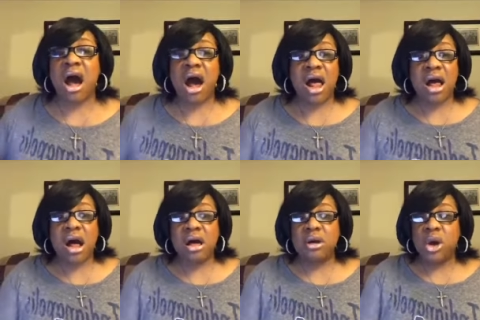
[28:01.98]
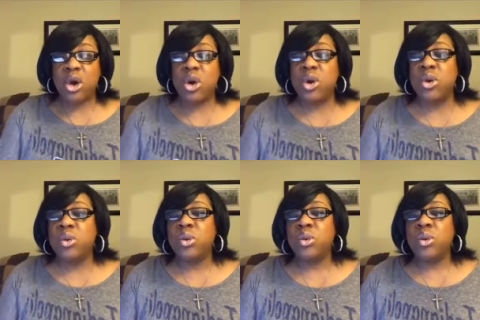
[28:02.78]
all
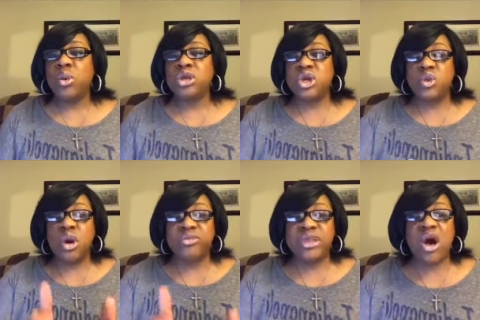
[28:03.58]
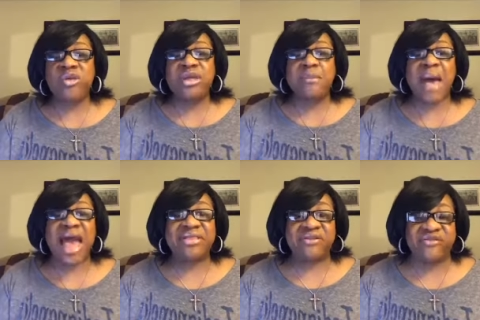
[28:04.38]
who you will know them
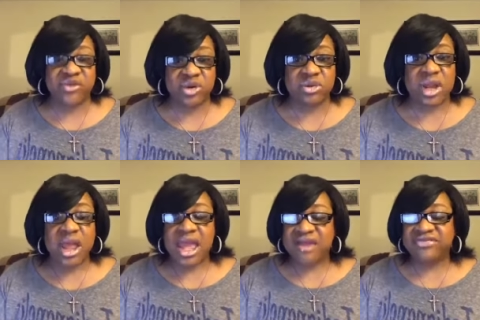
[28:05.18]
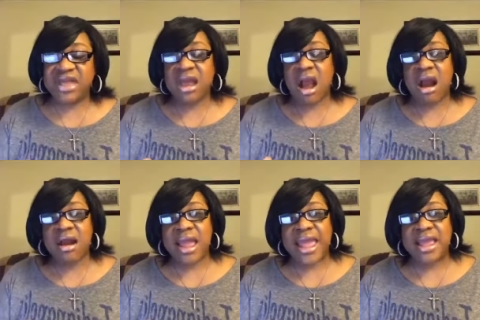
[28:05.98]
by their fruit, if they
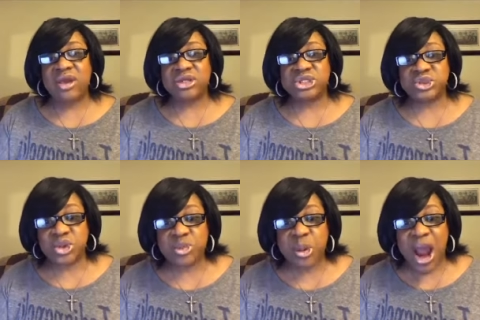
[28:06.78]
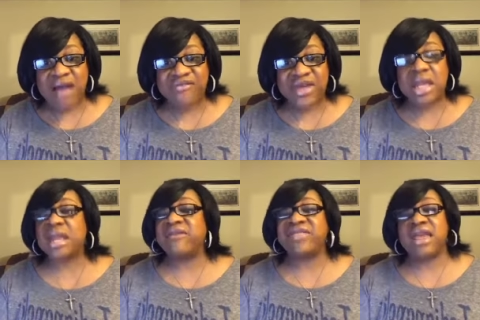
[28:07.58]
are a true prophet,
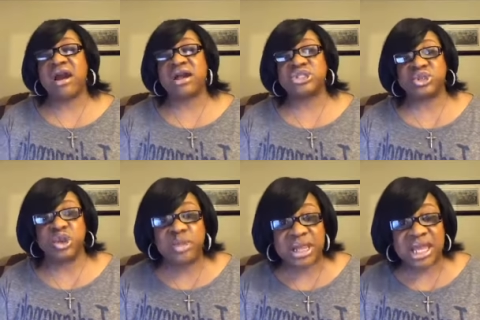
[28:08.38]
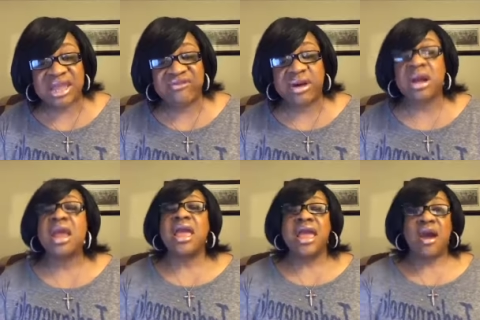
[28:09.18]
if they are a true believer,
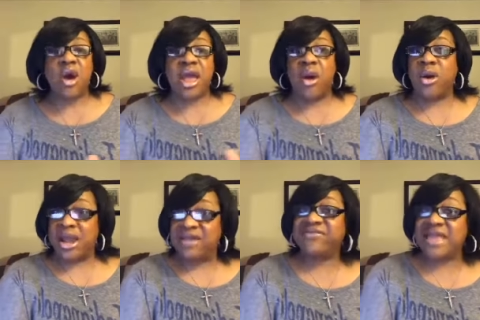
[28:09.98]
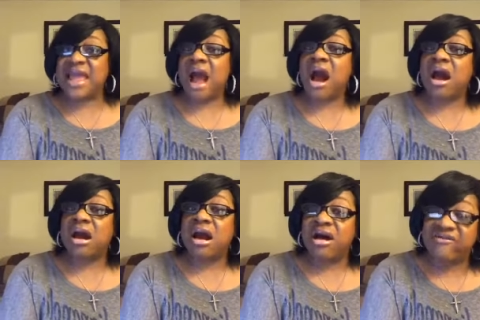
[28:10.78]
or if they
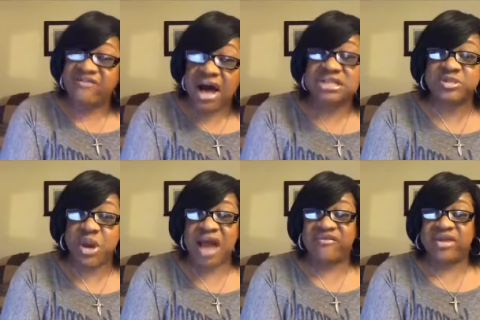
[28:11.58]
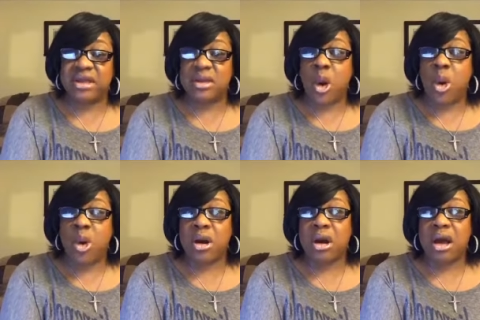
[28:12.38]
are a false prophet
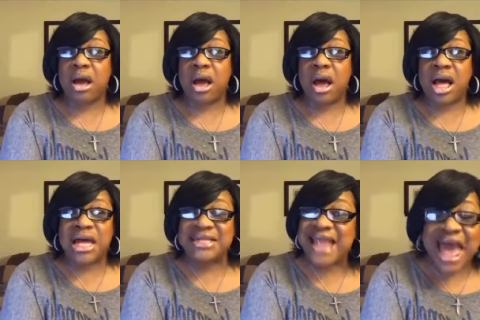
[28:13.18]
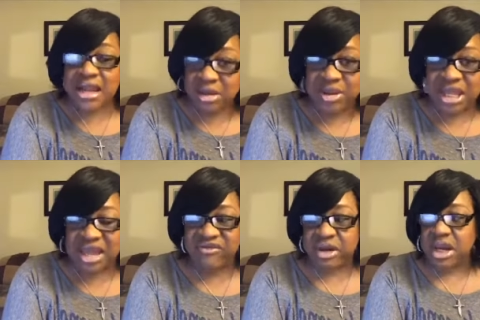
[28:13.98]
or not a
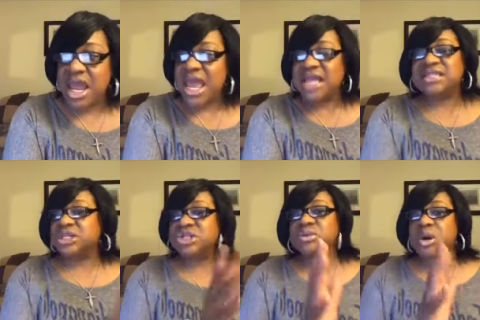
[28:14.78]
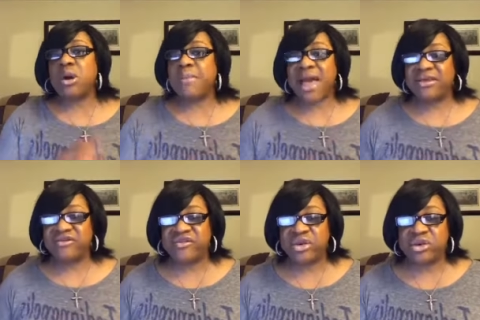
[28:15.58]
believer. He said, you'll know them by their
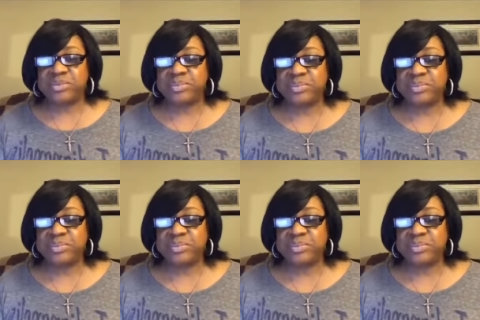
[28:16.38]
fruit.